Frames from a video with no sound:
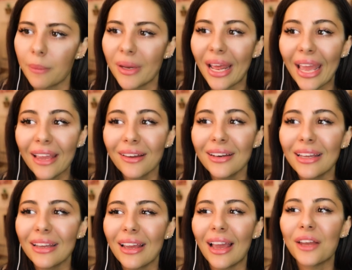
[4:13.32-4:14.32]
I'm in
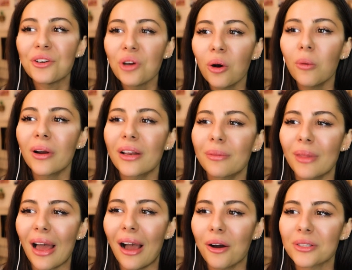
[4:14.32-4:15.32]
agony and no one in
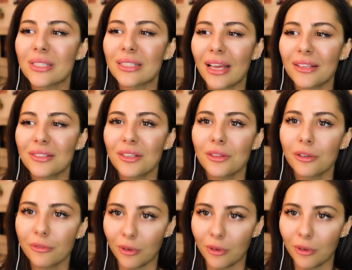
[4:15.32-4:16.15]
the house is answering their